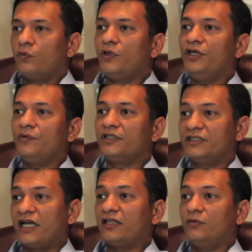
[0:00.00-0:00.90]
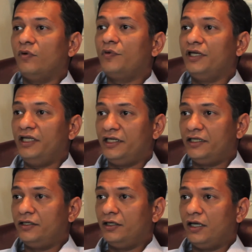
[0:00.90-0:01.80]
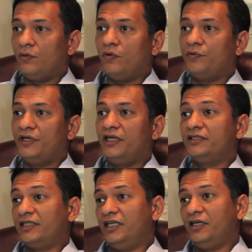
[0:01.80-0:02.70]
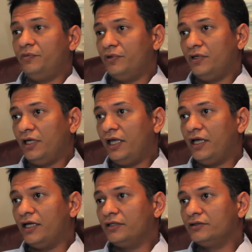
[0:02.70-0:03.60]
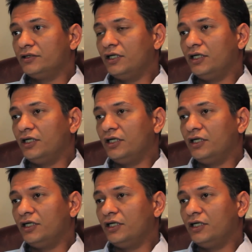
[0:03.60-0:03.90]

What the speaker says: We knew exactly what we needed and what we needed to keep, and